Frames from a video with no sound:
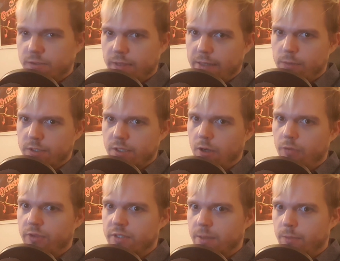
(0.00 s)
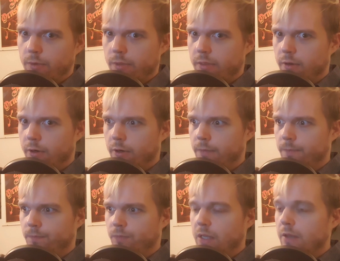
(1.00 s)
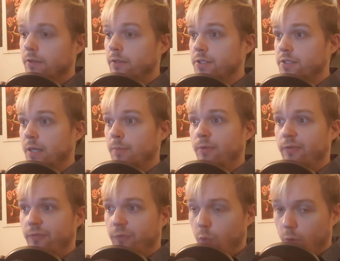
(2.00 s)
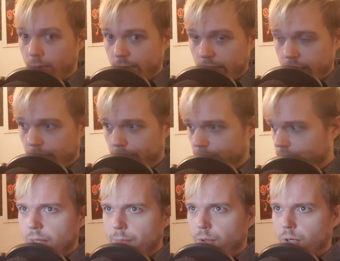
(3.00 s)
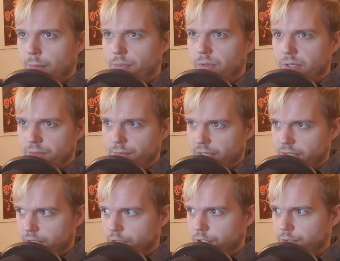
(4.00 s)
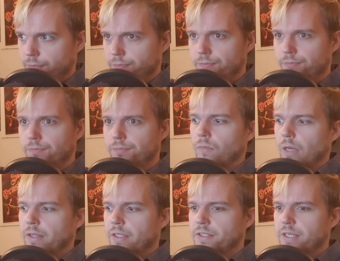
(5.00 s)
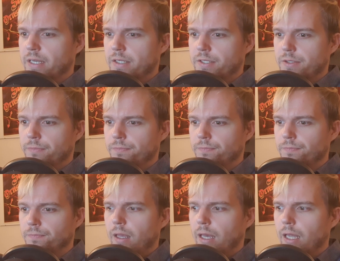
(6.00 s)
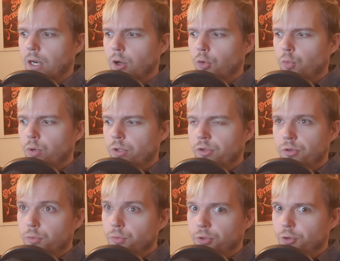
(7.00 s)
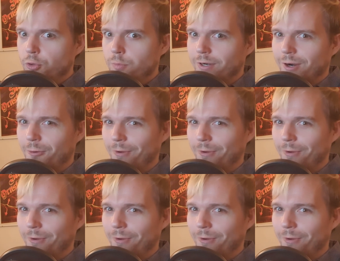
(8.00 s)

So that was on December 3rd. December 4th, they put up this message that says, hello, YouTube